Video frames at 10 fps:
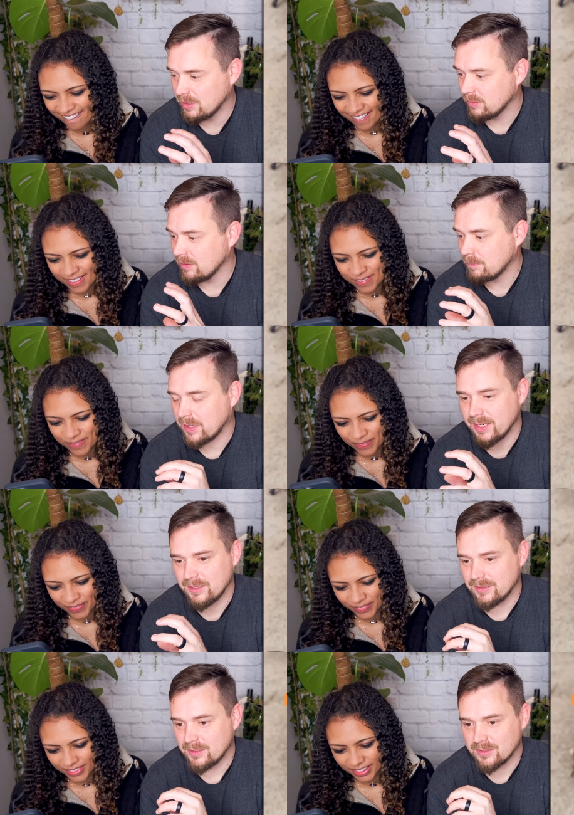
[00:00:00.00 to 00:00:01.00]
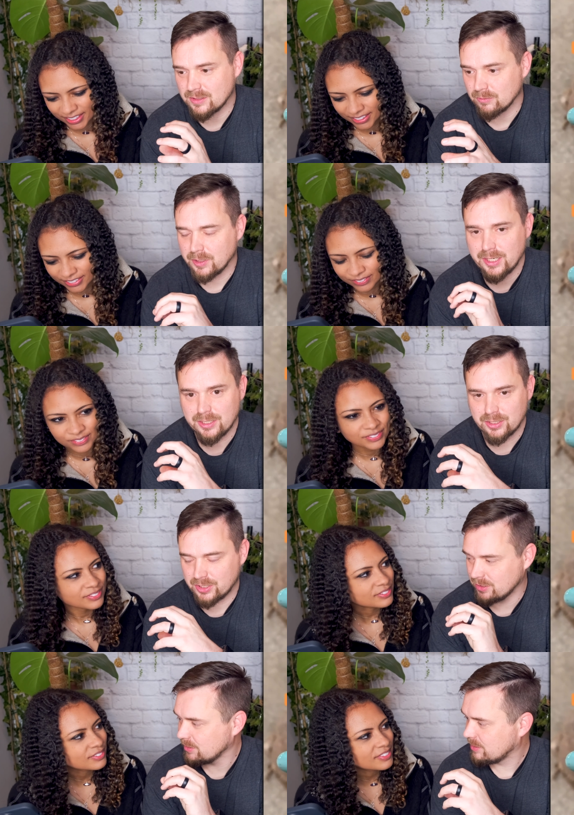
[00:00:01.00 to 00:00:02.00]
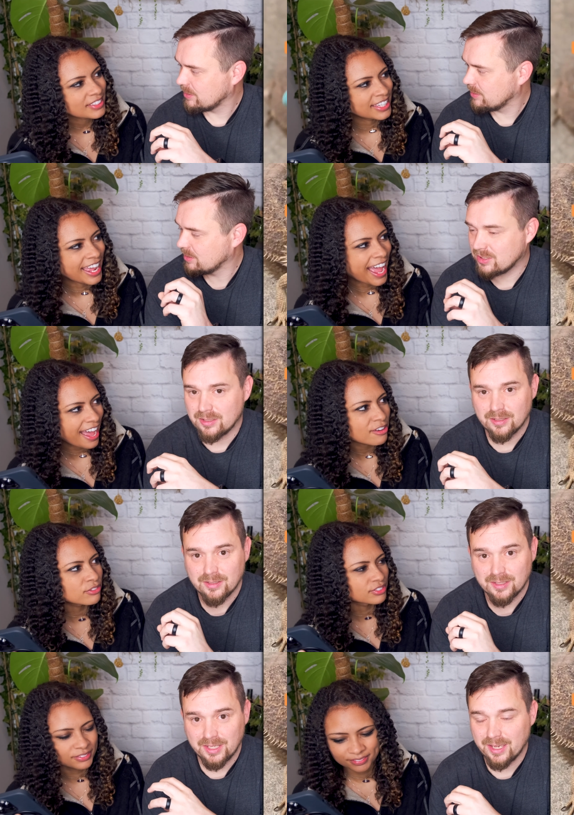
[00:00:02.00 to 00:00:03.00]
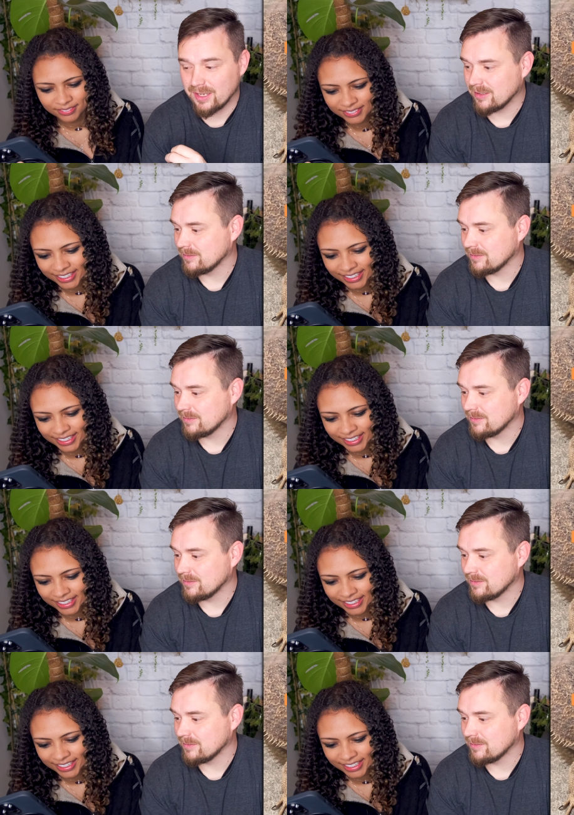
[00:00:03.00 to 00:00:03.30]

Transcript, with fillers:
Speaker 1: be able to bite the syringe. In half? Yeah.